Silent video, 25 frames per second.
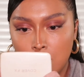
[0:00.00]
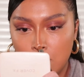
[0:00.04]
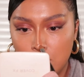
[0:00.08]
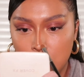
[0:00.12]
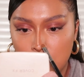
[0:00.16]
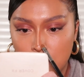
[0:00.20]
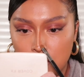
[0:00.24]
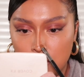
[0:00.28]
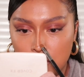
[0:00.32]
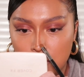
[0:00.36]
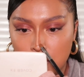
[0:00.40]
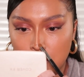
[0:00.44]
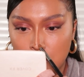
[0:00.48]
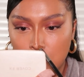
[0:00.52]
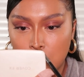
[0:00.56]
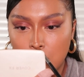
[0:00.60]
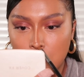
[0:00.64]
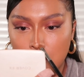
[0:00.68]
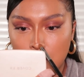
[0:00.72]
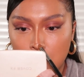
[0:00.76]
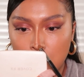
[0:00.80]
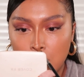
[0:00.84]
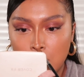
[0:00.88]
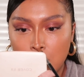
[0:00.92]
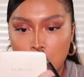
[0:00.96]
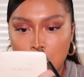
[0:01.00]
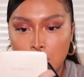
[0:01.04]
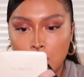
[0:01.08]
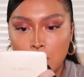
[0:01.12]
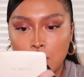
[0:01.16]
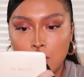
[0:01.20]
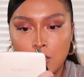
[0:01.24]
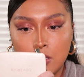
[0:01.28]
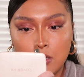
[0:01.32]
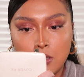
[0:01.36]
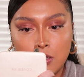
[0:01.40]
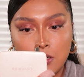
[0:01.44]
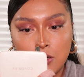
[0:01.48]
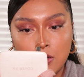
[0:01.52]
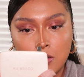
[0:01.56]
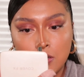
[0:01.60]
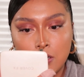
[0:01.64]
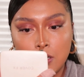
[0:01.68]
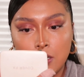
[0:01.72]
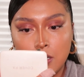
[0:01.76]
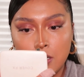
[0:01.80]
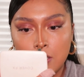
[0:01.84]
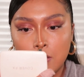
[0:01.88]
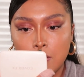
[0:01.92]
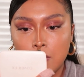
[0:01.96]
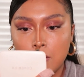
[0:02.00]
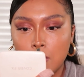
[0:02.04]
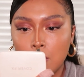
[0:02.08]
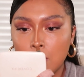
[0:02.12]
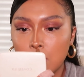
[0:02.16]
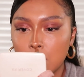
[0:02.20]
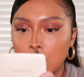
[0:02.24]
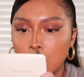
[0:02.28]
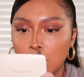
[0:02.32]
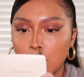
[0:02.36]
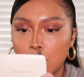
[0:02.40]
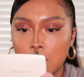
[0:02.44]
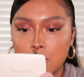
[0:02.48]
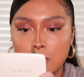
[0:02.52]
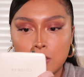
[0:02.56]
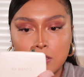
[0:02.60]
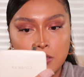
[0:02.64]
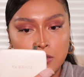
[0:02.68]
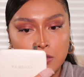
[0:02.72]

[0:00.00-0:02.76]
Just like that. And then I'll kind of take the rest